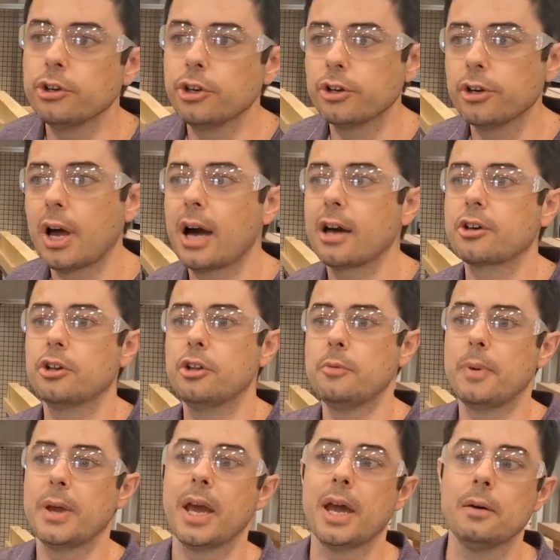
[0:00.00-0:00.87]
have
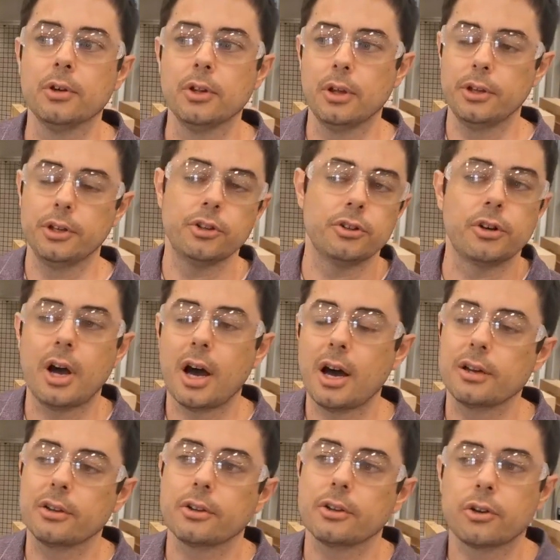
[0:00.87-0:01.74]
to run
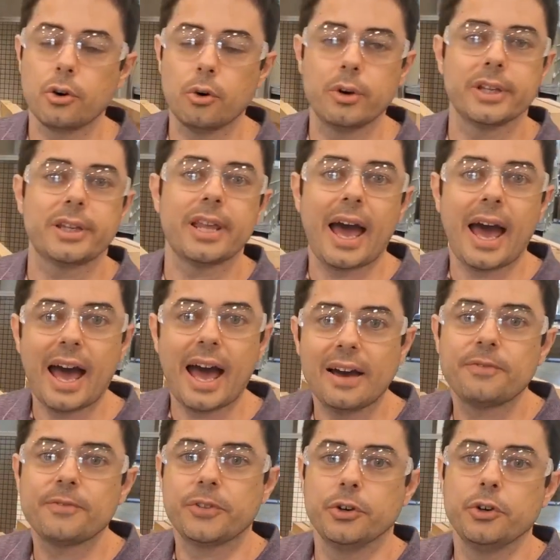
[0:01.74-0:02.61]
material
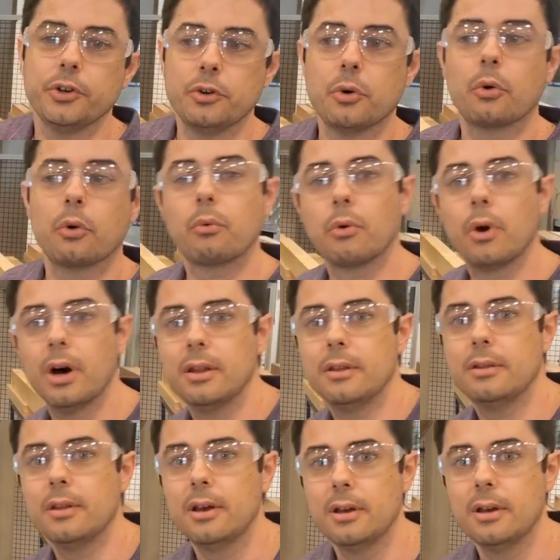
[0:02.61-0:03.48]
through the
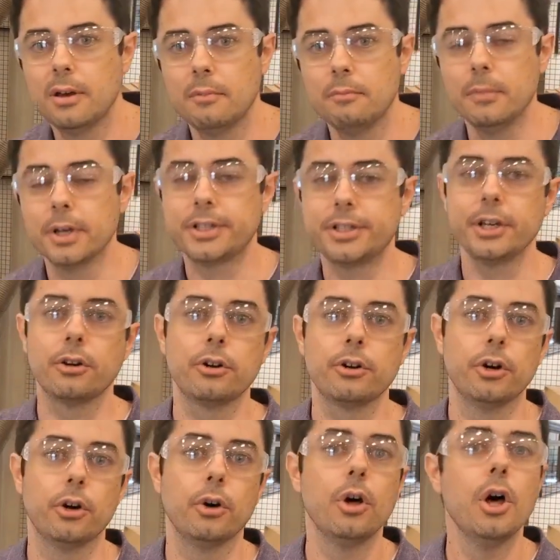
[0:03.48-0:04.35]
machine just to
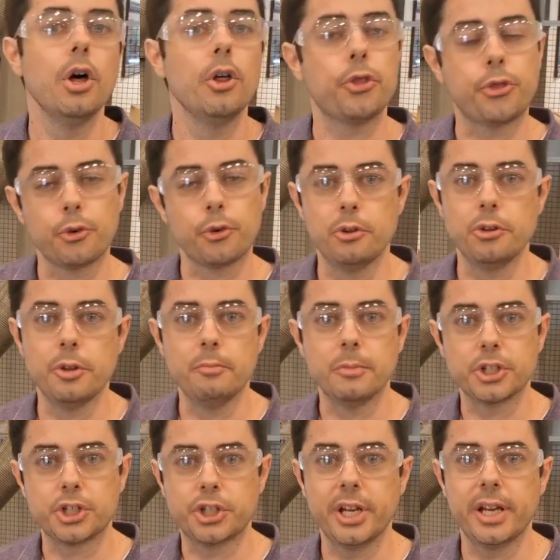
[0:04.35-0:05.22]
find out that it
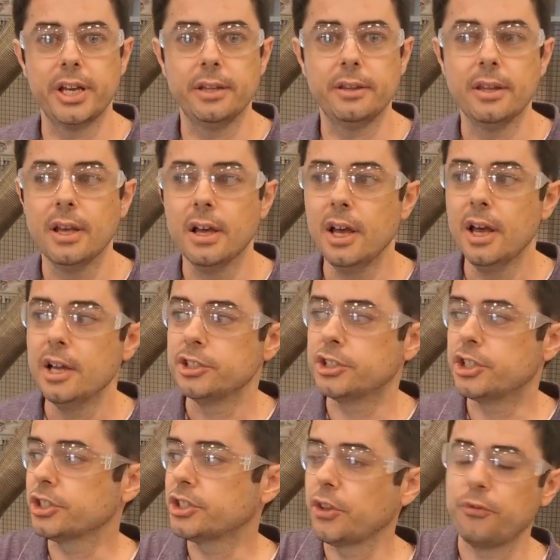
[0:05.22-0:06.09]
didn't hit all the
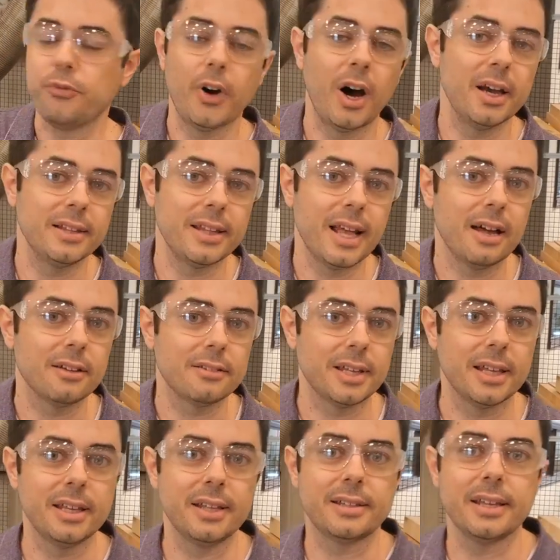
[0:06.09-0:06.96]
surfaces
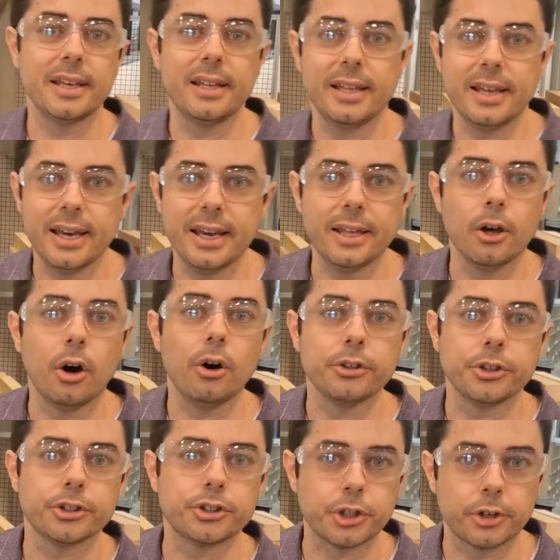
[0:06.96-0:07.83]
afterwards. Your
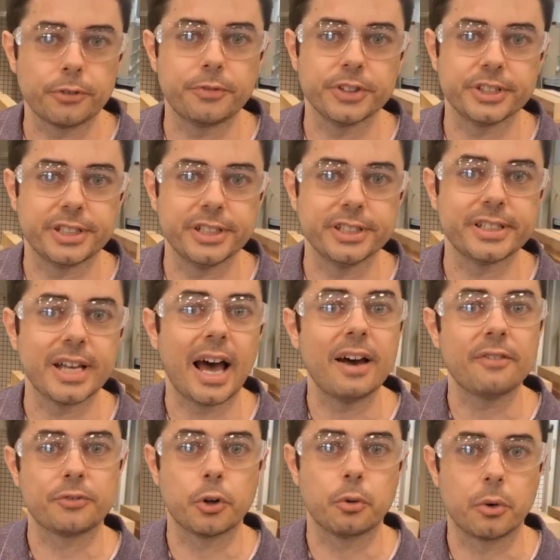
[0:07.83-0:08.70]
lasers are going to be
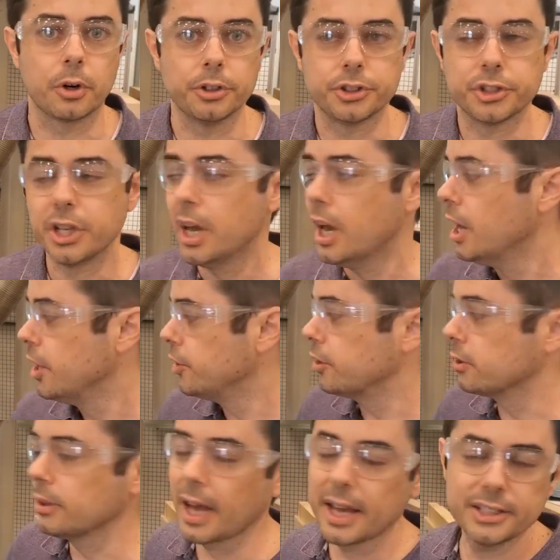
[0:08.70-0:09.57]
able to tell you right
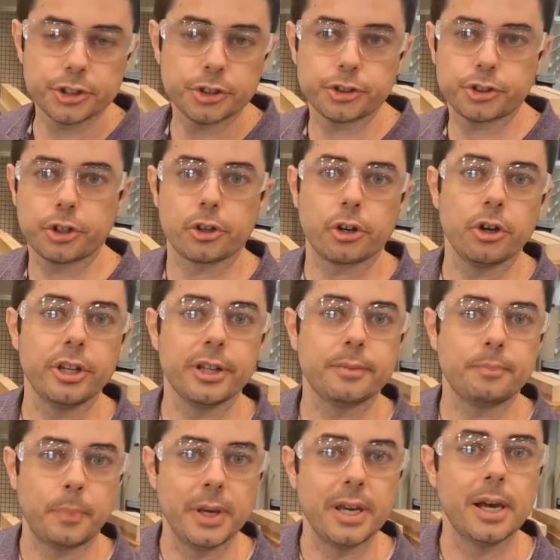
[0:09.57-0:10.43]
off the bat if you're going
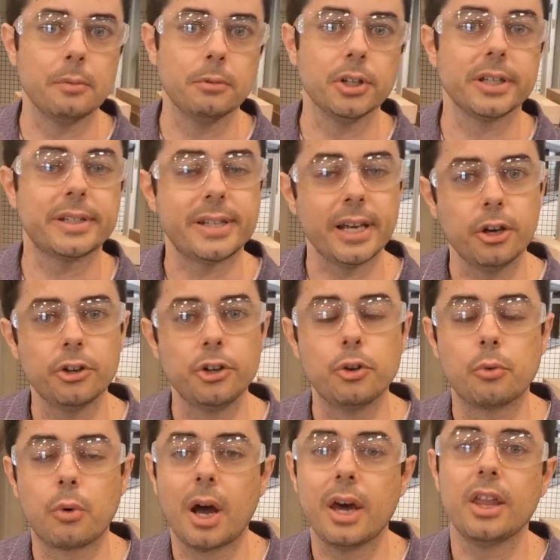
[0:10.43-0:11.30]
to be able to plane
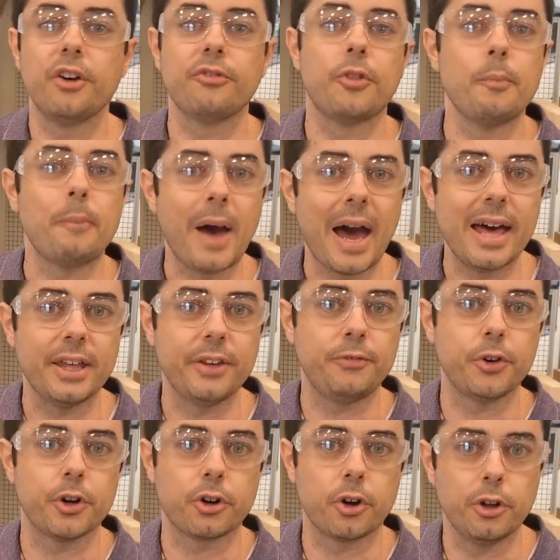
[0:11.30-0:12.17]
it down and
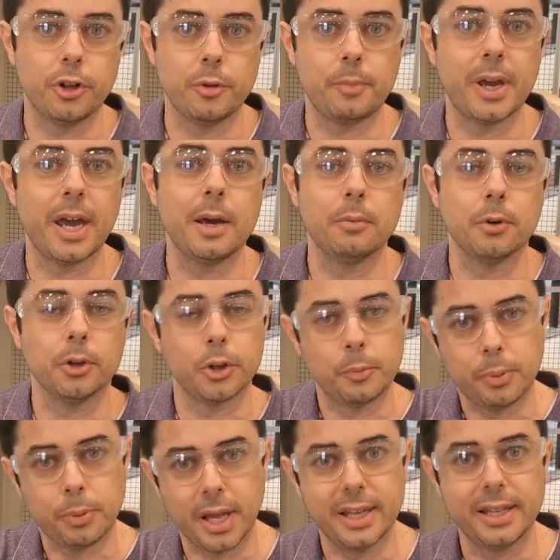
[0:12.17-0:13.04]
surface it
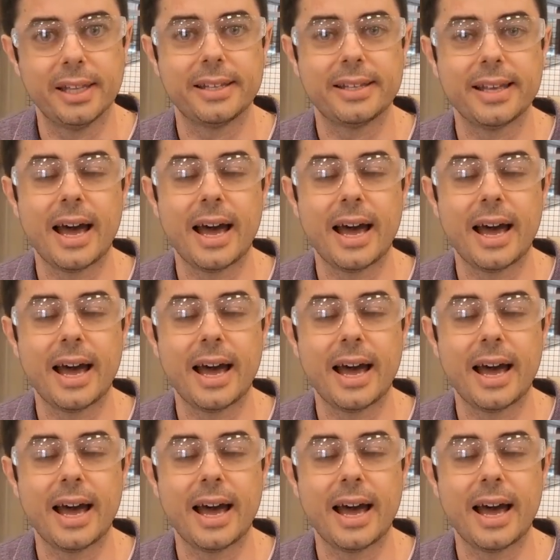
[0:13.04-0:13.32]
correctly,